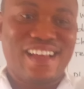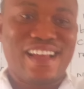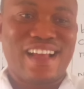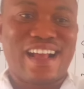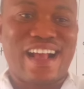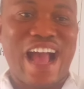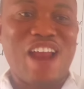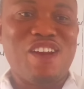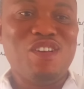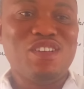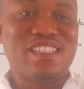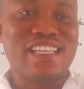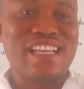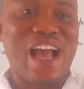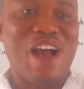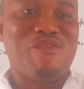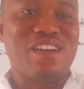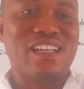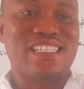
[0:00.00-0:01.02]
Can you see
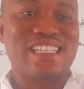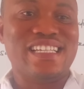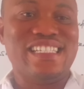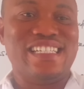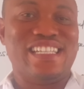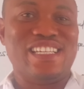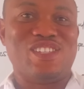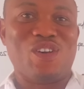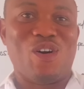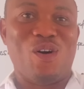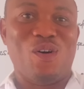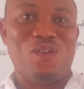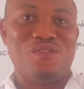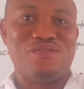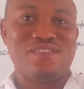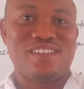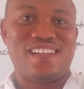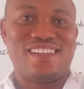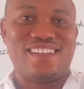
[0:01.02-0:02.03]
everything
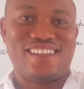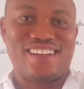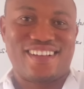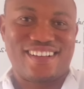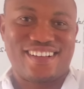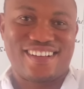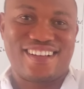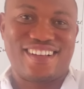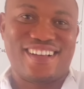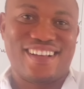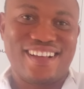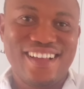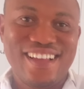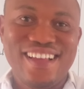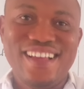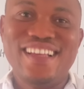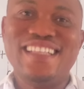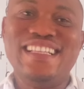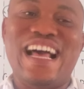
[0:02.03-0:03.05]
dissolved?
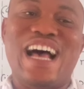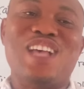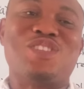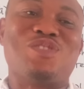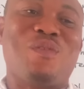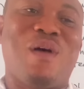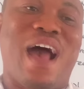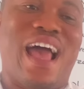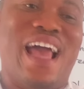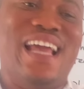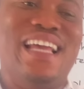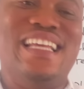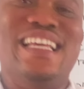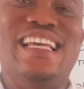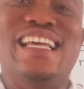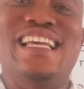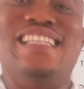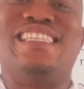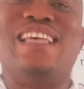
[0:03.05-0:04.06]
That's why
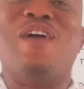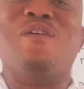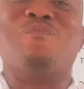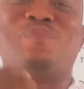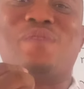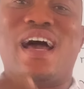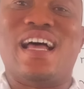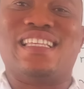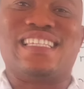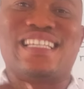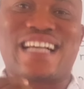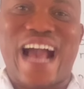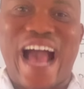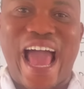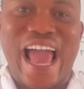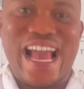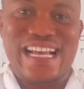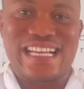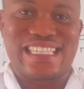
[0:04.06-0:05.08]
it's a
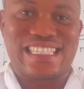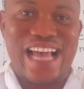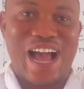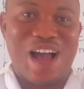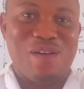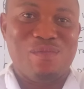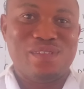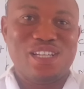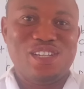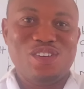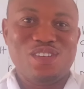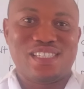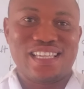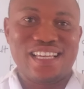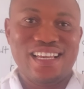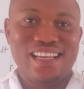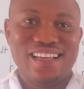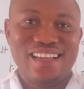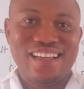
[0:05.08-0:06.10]
practical exam. Did you
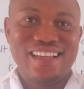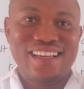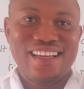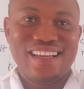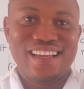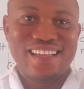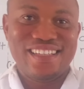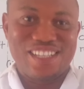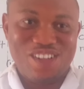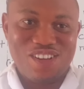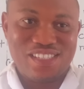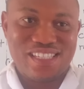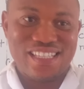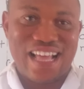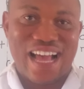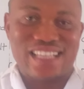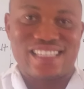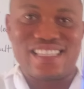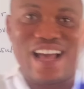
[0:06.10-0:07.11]
see? Did you see
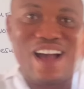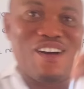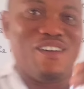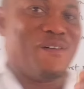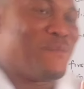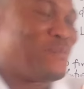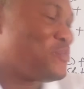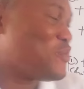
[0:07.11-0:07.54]
that now?